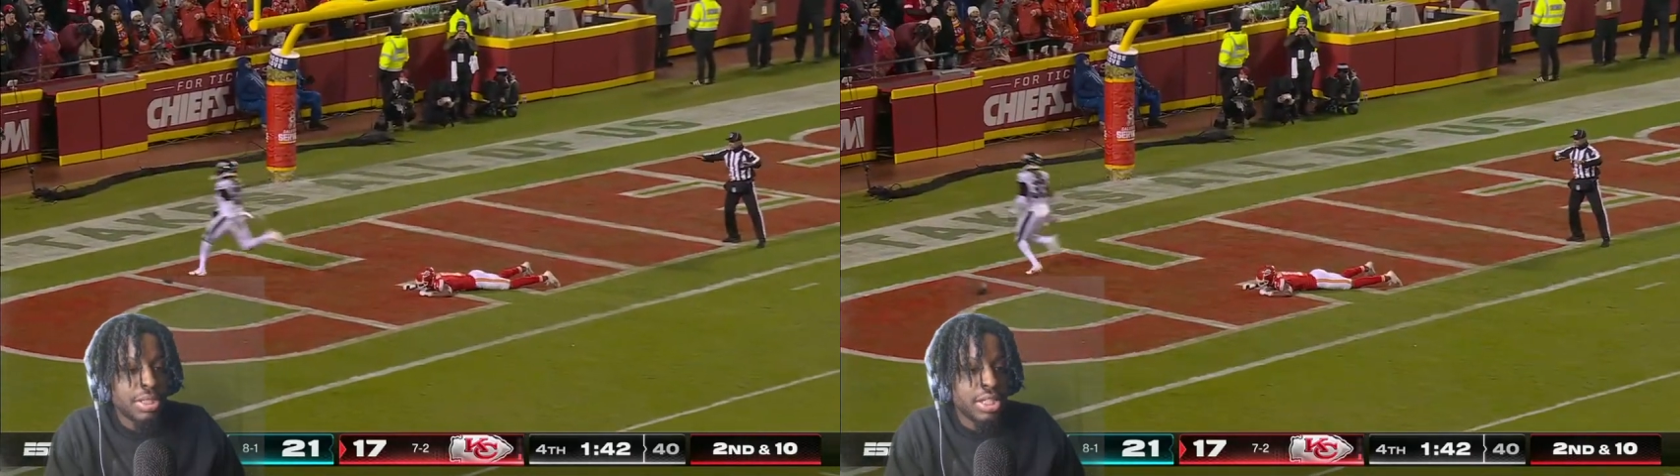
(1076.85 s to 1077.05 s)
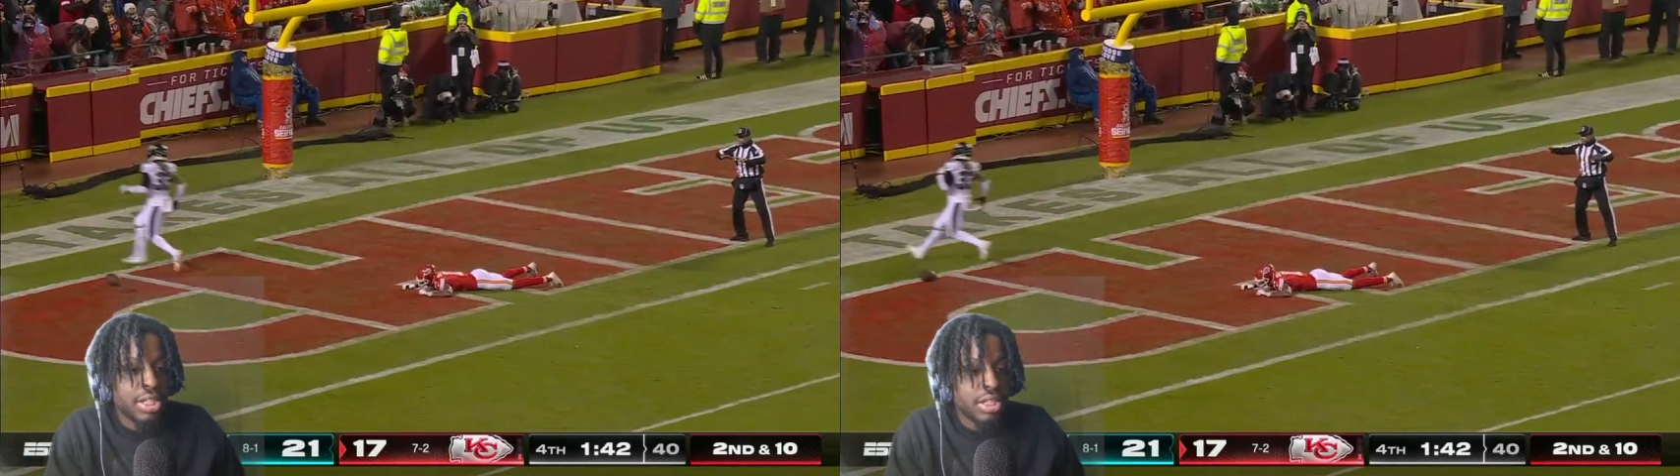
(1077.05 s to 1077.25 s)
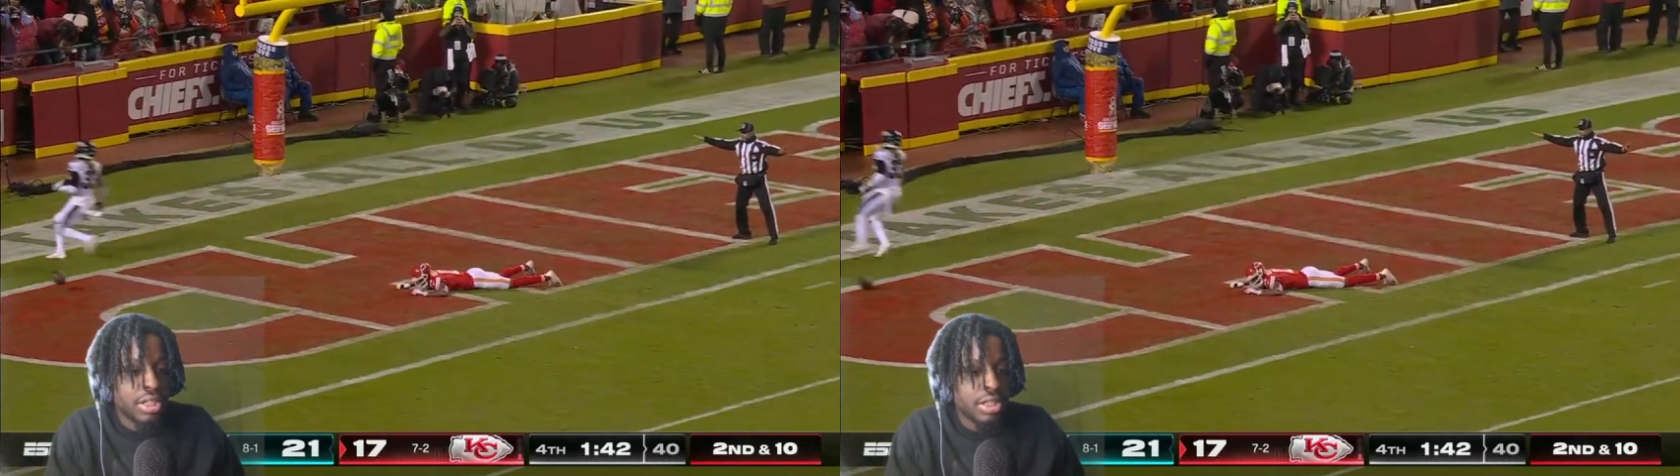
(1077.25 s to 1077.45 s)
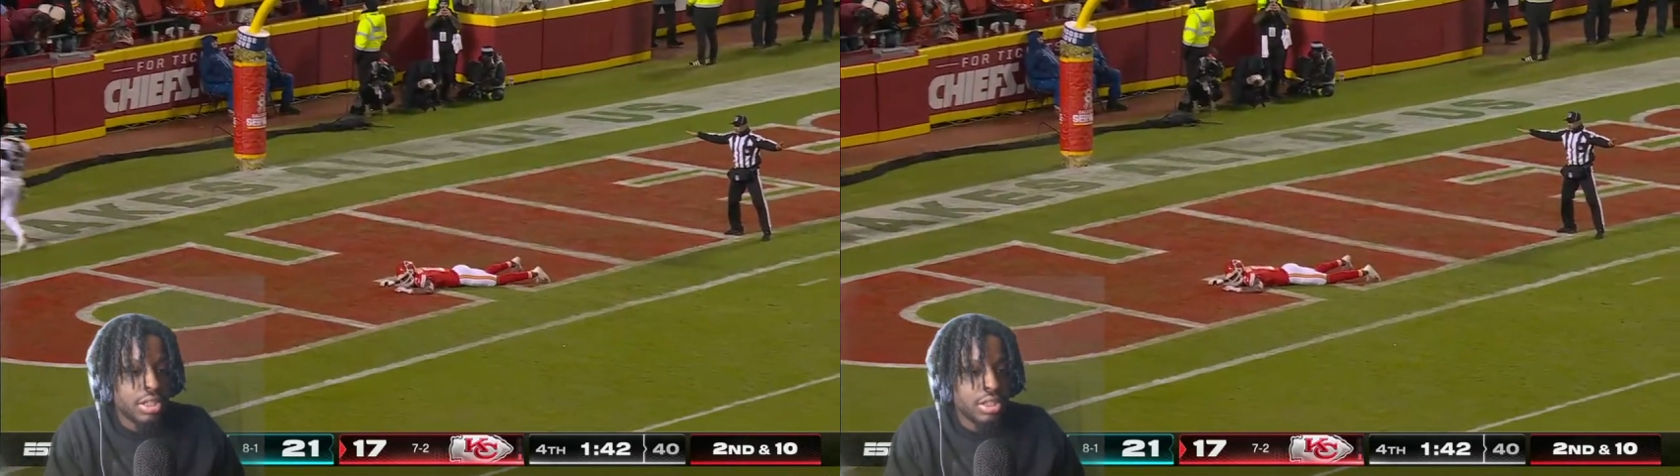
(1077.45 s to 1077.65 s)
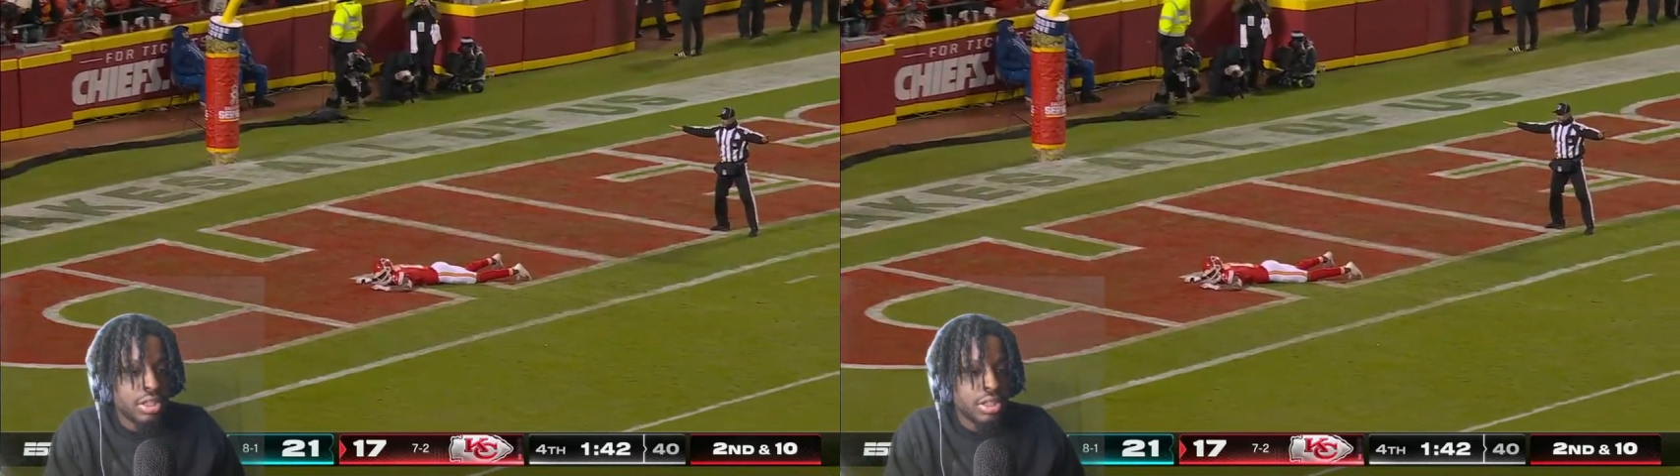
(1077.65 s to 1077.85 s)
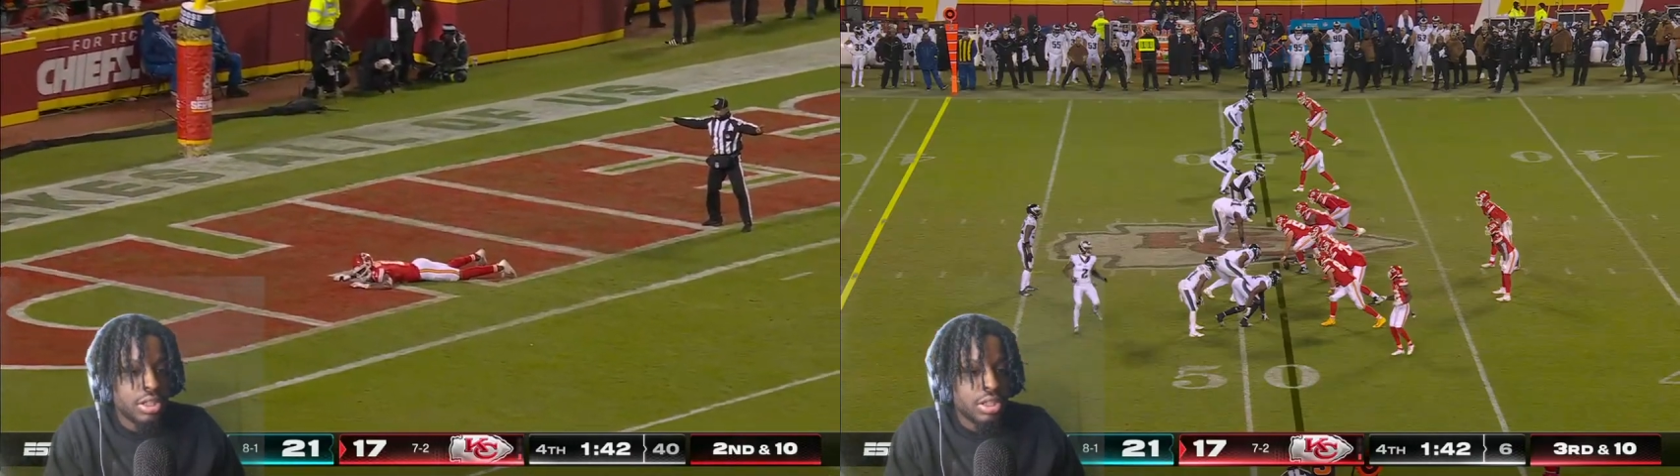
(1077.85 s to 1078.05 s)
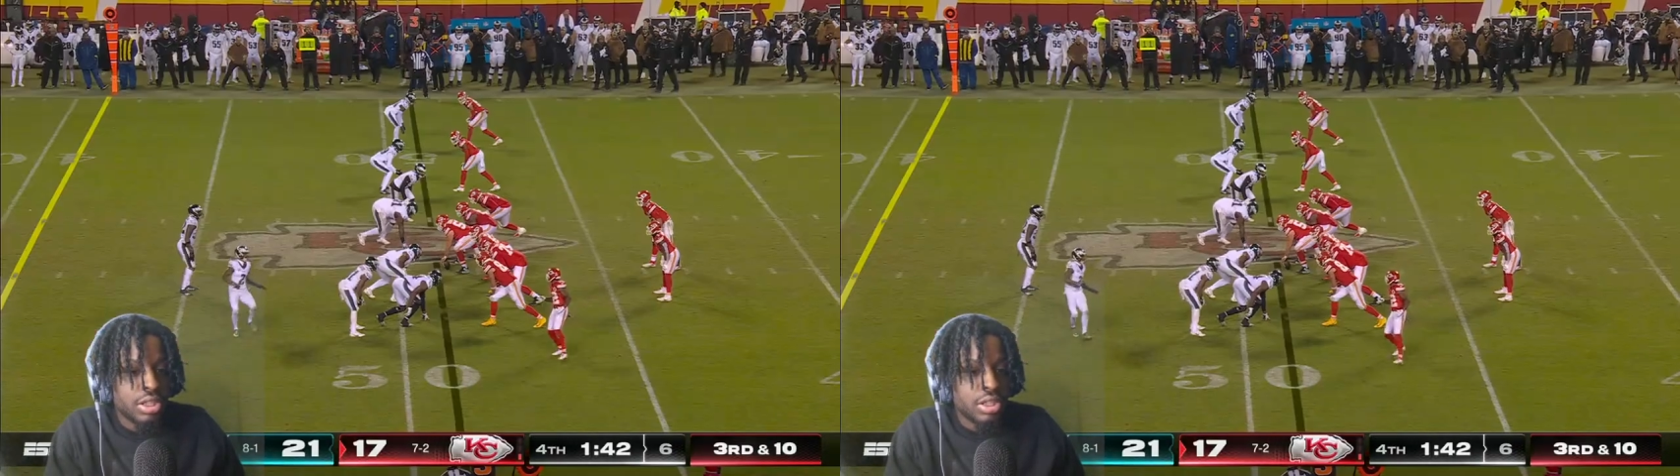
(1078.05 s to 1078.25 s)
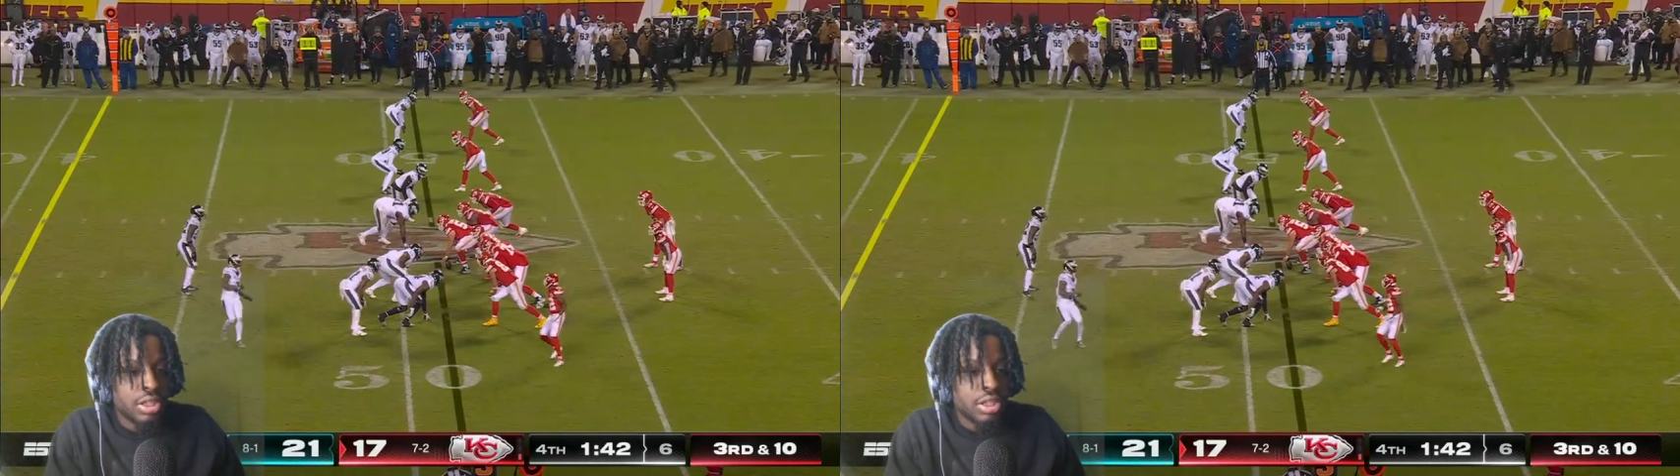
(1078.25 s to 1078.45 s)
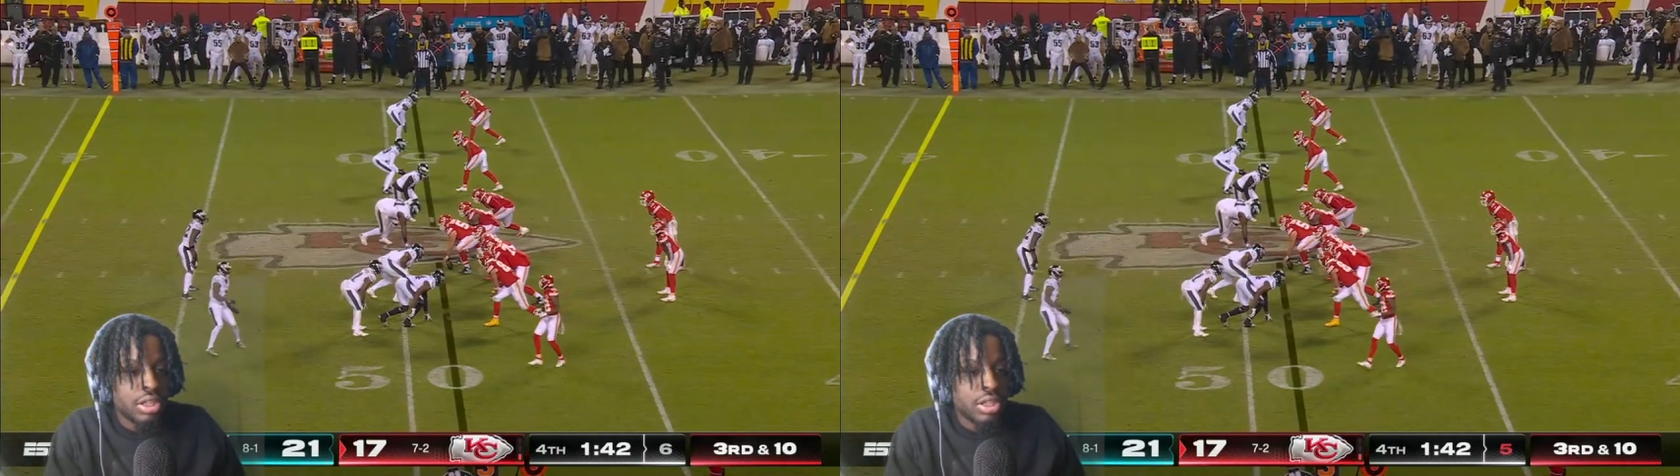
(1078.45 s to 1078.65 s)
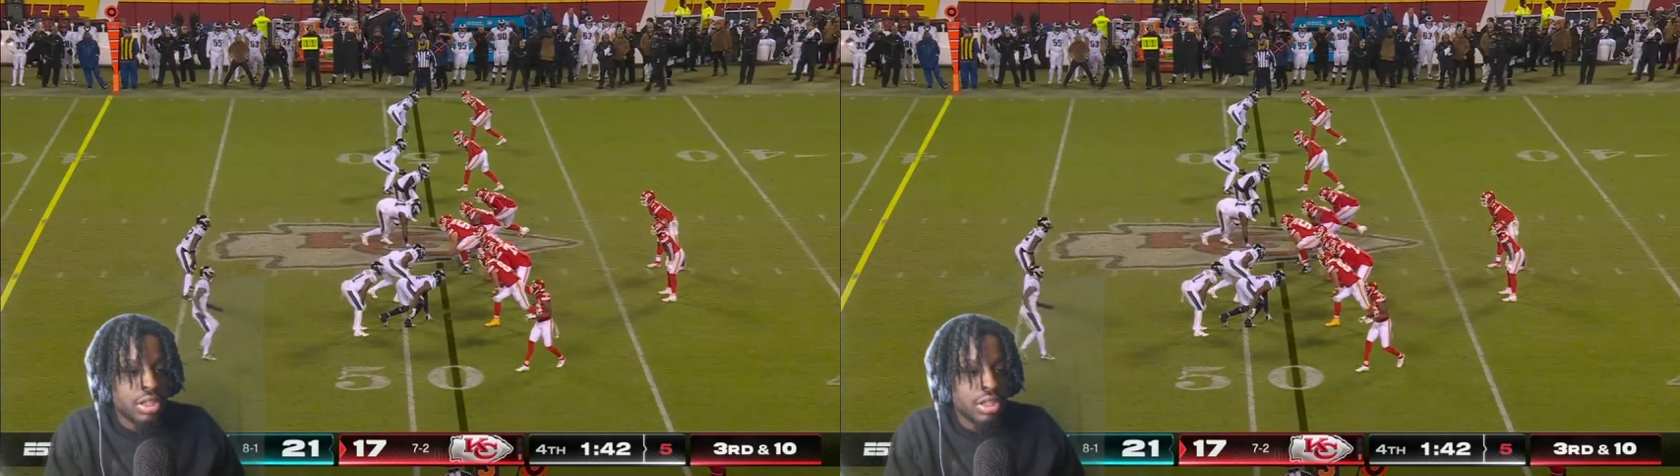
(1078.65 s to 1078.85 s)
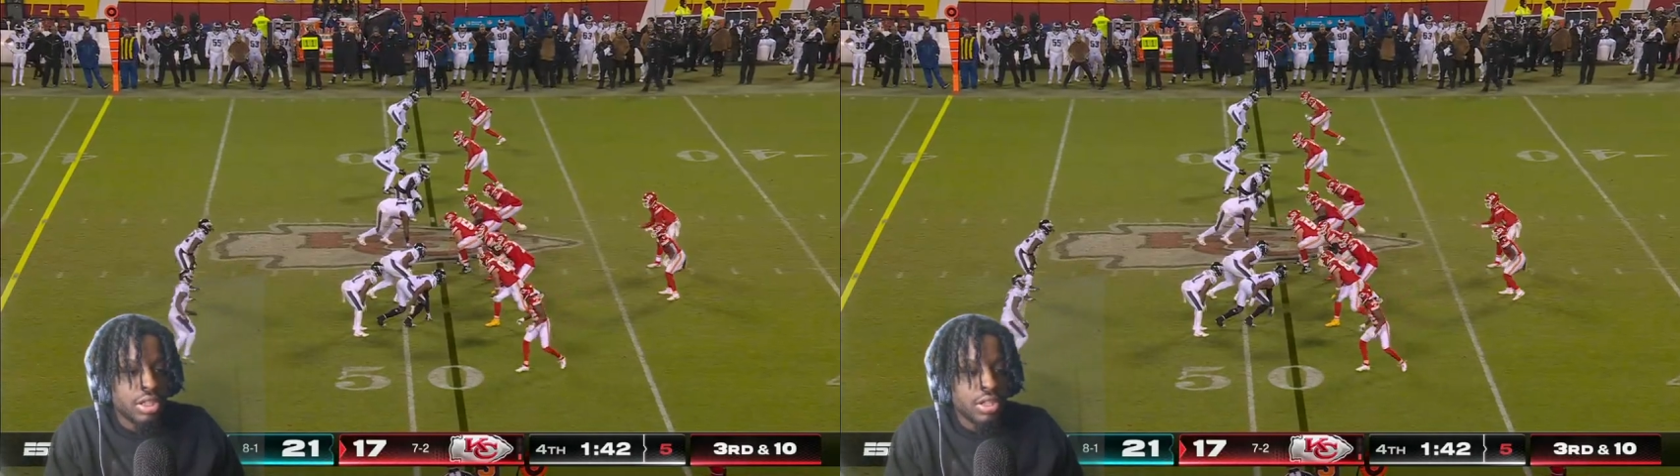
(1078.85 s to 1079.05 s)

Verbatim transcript: it. By the